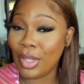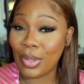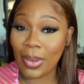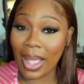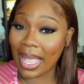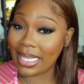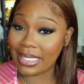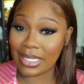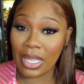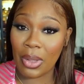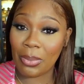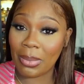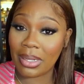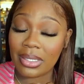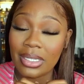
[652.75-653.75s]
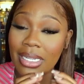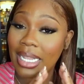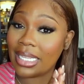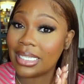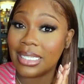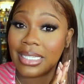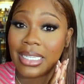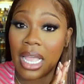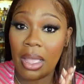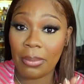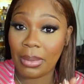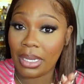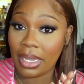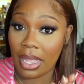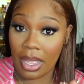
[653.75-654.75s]
You guys know Mother Day is
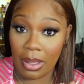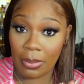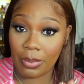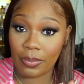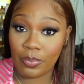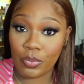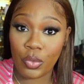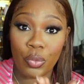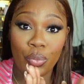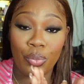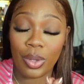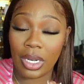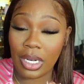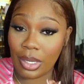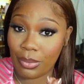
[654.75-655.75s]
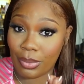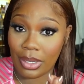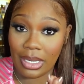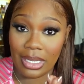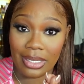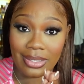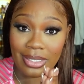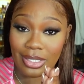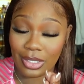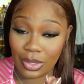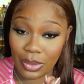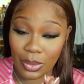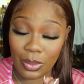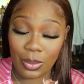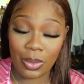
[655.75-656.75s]
coming up really really
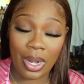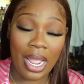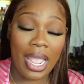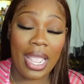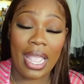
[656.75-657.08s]
soon